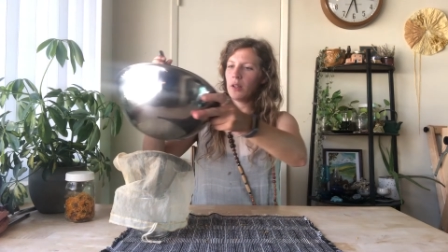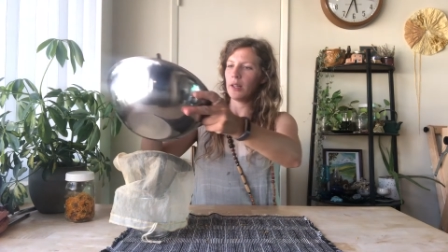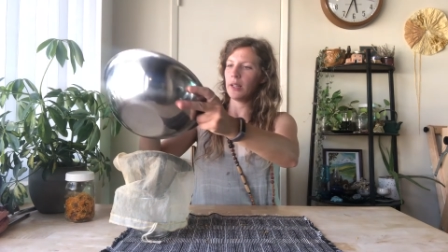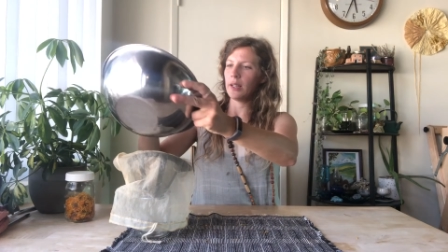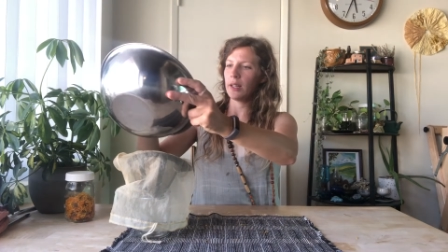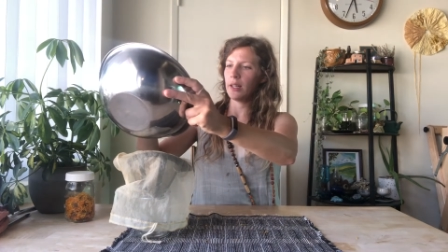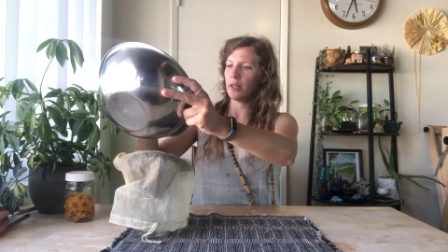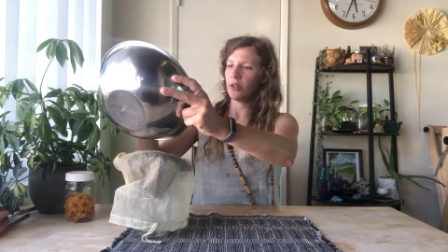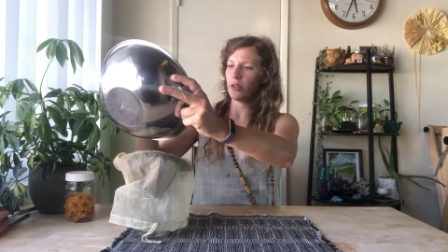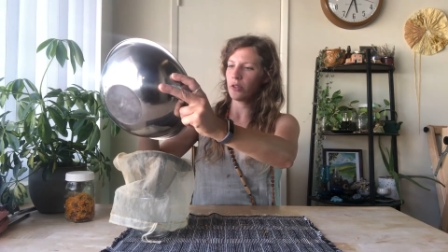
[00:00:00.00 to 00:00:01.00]

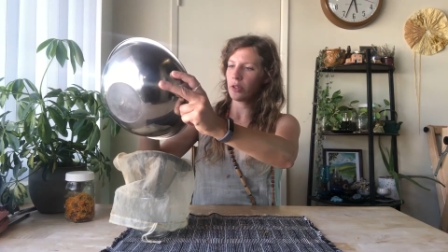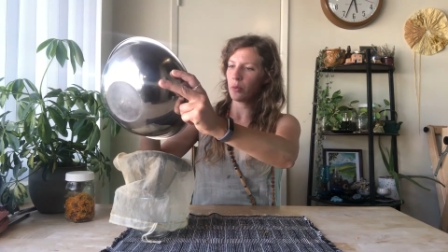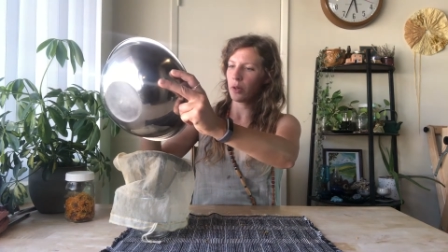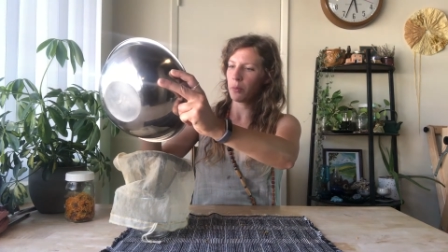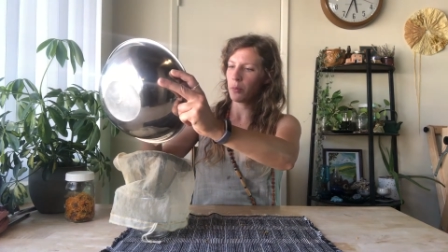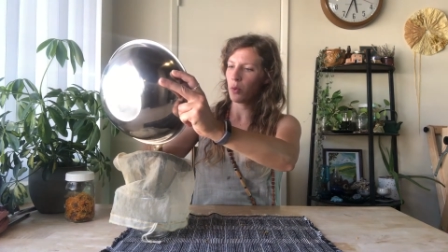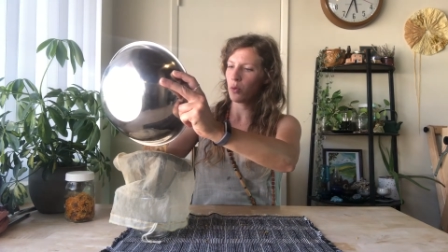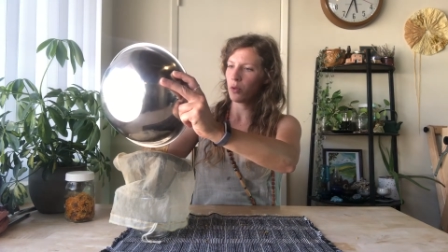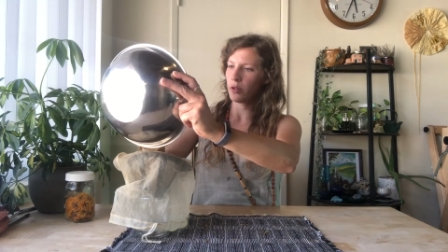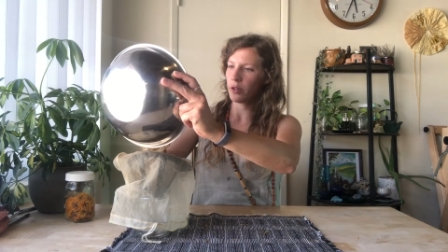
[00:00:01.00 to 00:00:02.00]
And you'll just want to
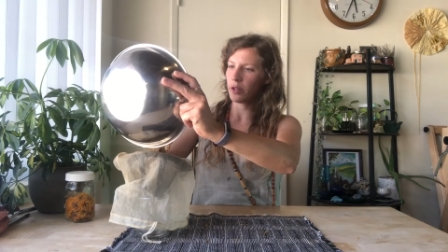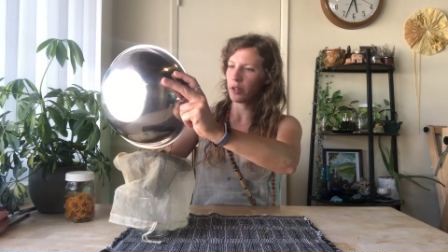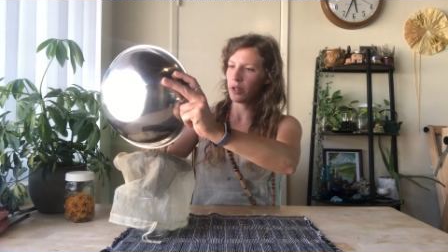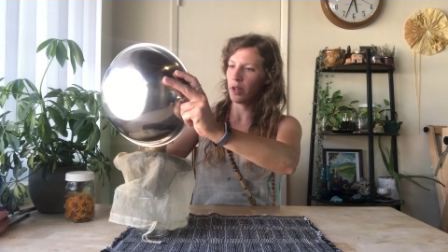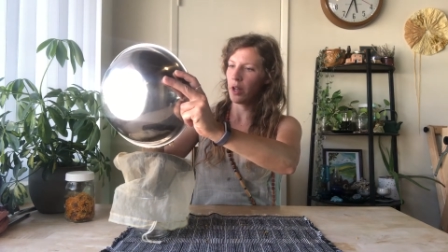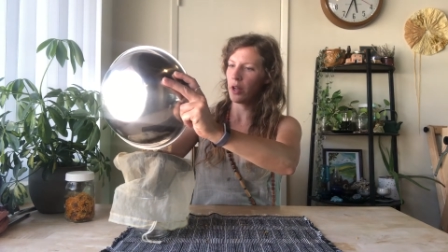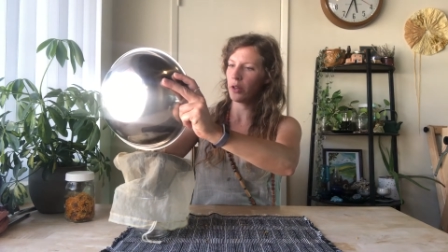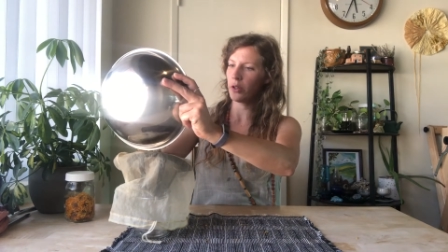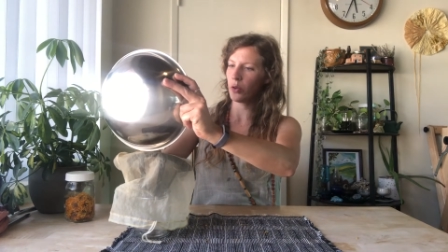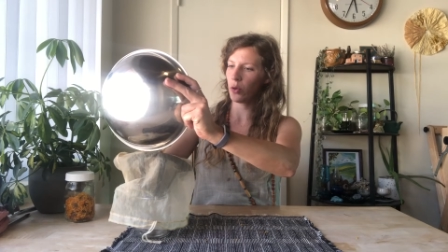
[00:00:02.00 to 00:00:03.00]
pour
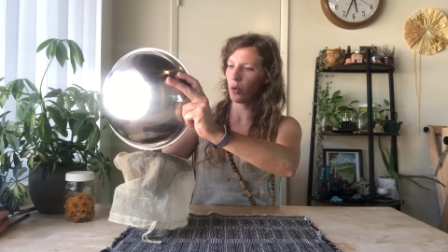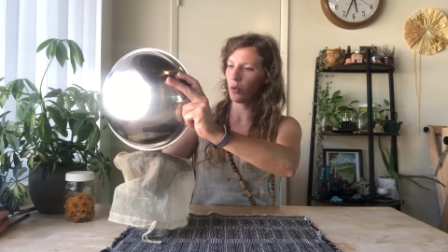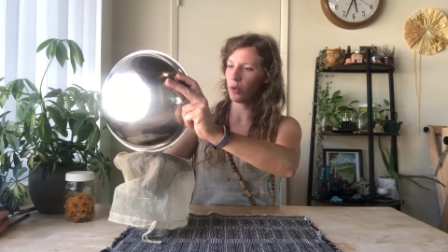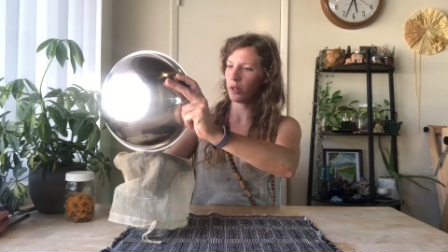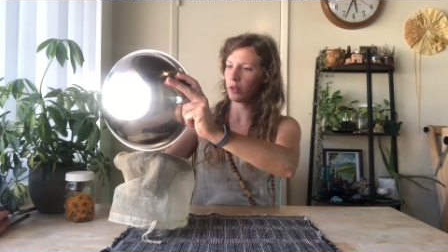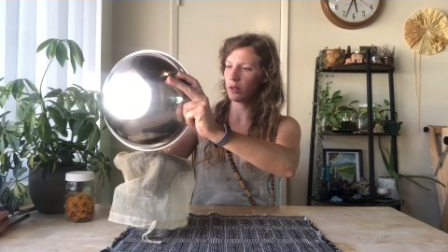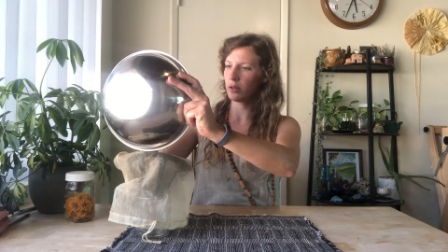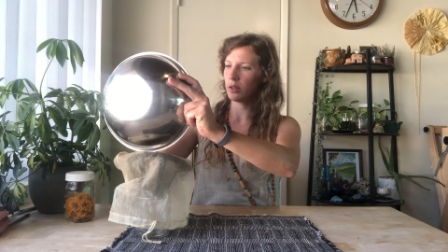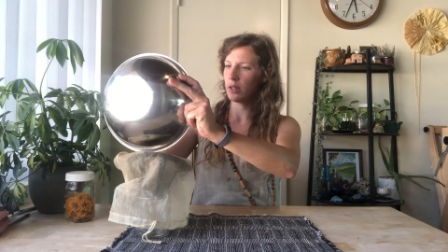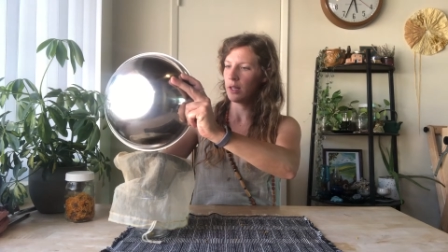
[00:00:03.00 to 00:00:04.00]
your
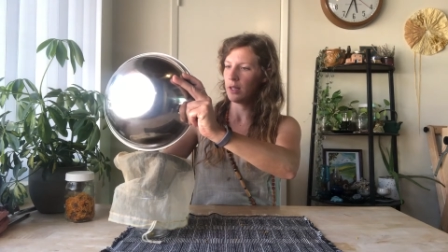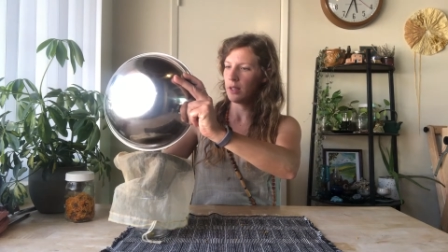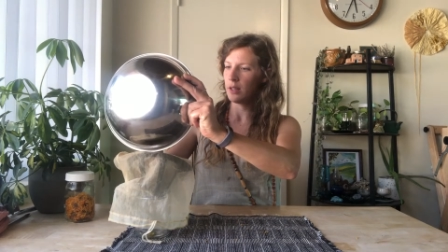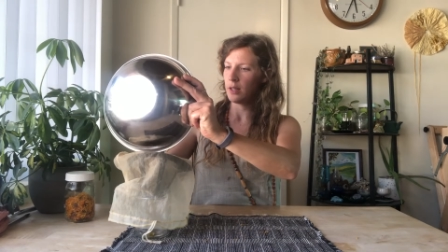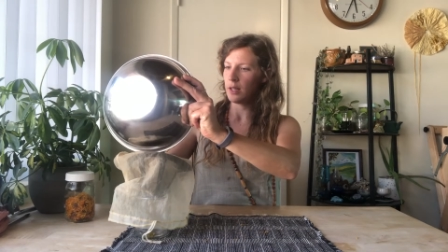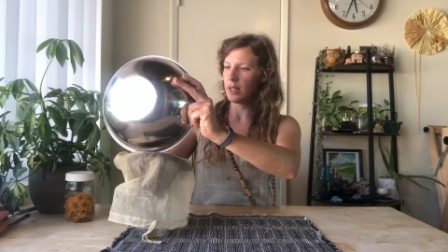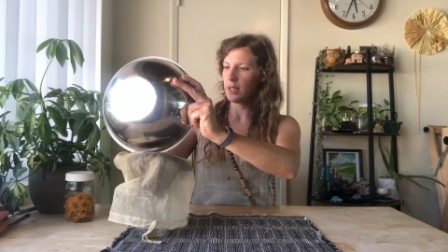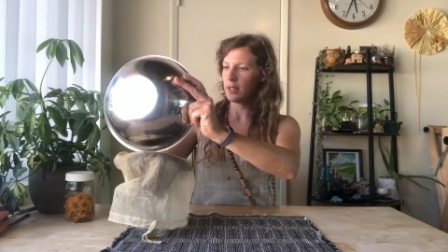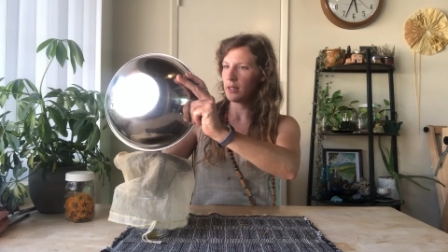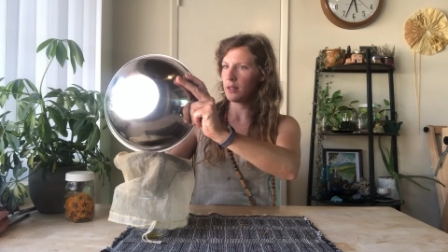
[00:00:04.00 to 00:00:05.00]
oil
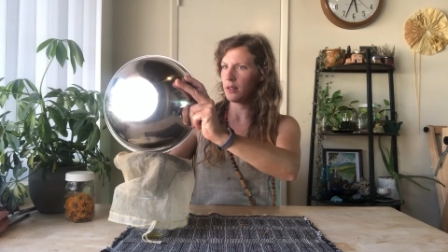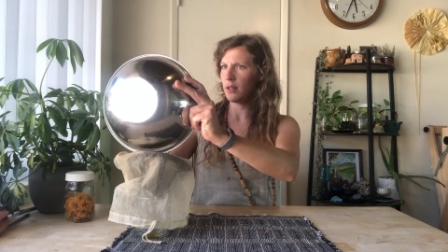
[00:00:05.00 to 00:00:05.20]
in,